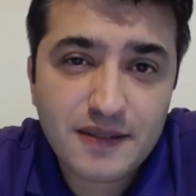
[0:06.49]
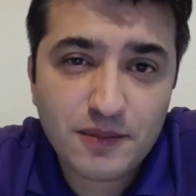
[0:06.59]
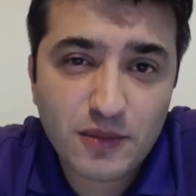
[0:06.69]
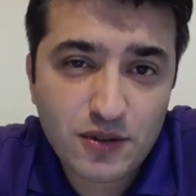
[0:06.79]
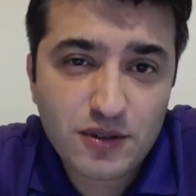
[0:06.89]

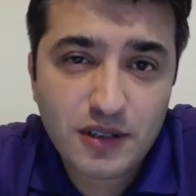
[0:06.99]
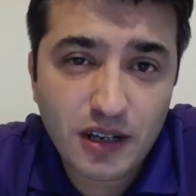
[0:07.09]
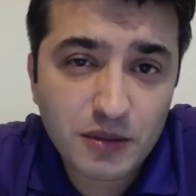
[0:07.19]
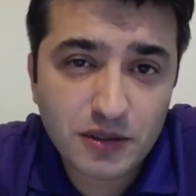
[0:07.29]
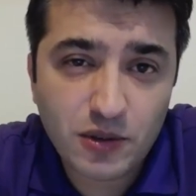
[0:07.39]
most
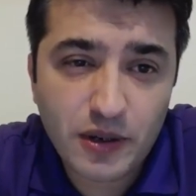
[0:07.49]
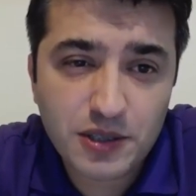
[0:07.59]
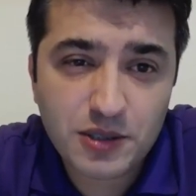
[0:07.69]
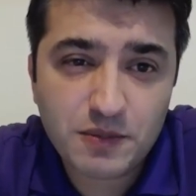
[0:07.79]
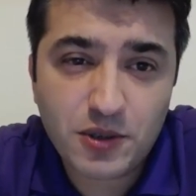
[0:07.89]
common
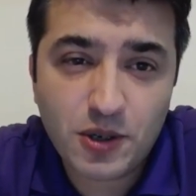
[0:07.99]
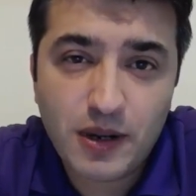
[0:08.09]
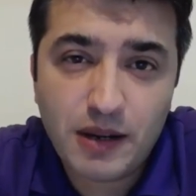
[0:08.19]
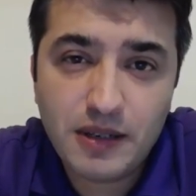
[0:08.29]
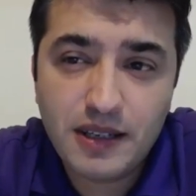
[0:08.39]
question
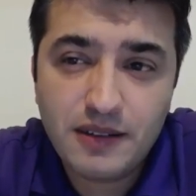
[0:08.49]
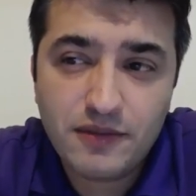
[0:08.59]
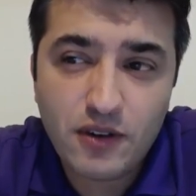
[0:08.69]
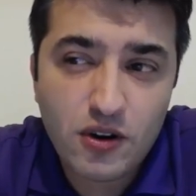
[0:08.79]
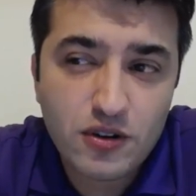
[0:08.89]
probably,
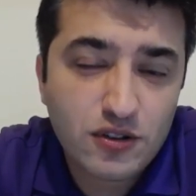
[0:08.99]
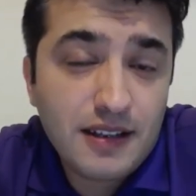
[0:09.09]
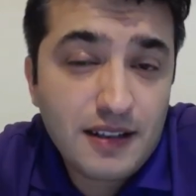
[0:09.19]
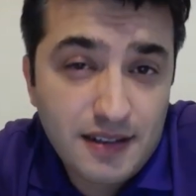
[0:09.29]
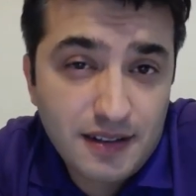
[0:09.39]
first,
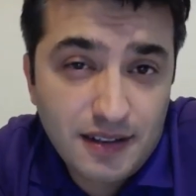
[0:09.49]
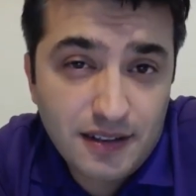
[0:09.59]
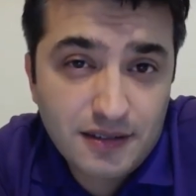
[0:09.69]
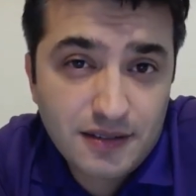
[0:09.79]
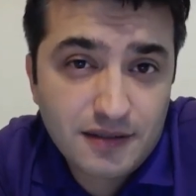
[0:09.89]
is it
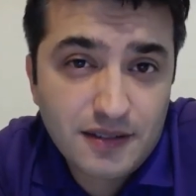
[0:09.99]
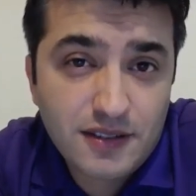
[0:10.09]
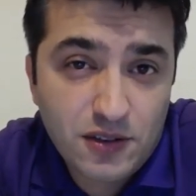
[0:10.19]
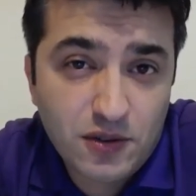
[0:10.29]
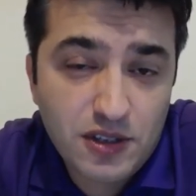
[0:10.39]
in
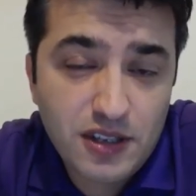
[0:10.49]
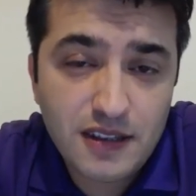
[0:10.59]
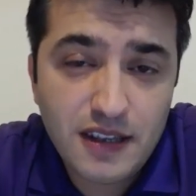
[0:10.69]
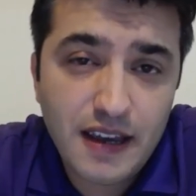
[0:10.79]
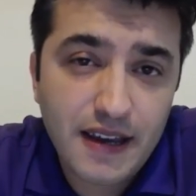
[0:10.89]
Cisco
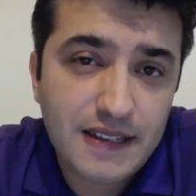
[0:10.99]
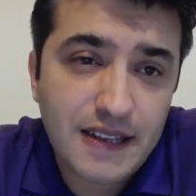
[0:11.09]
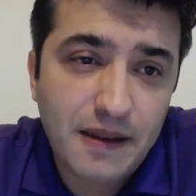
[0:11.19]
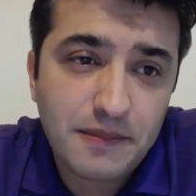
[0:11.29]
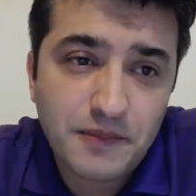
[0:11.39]
CCDE
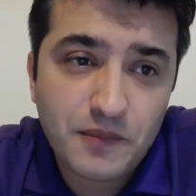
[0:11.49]
exam?